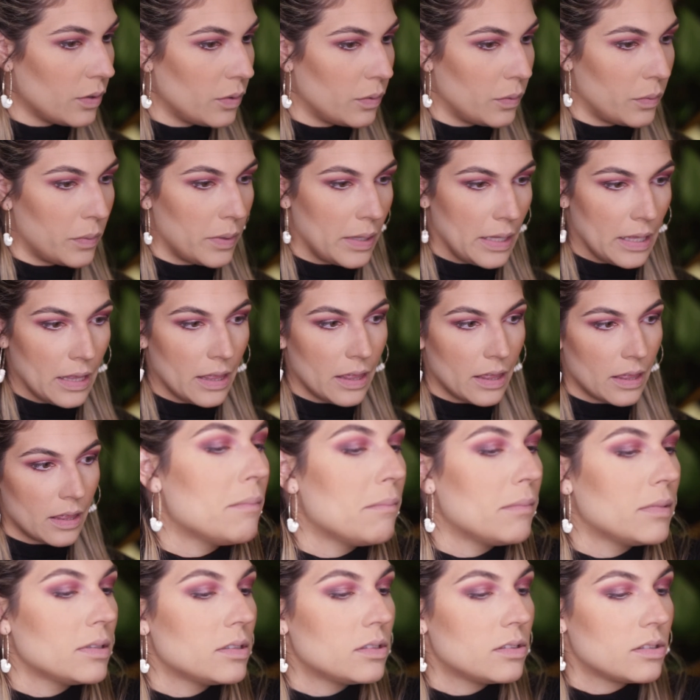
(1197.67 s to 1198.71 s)
with
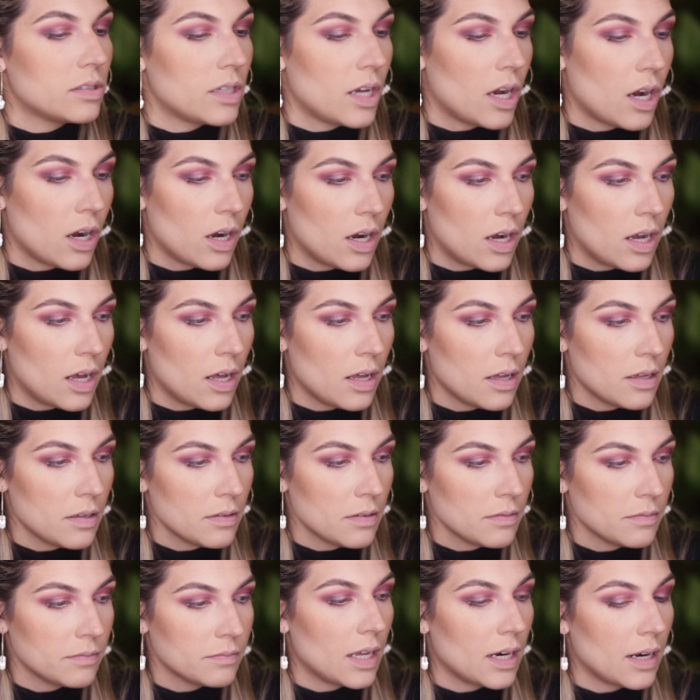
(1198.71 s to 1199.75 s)
mascara,
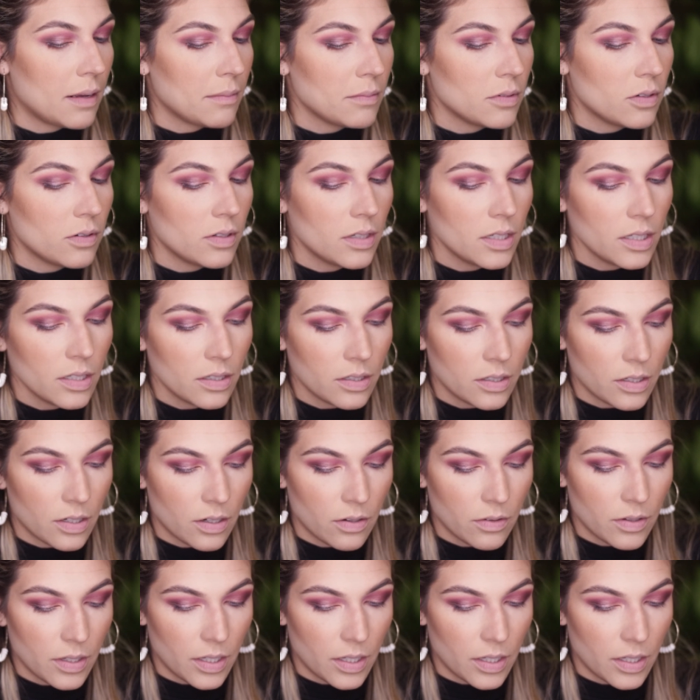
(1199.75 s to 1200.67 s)
and I'm going to go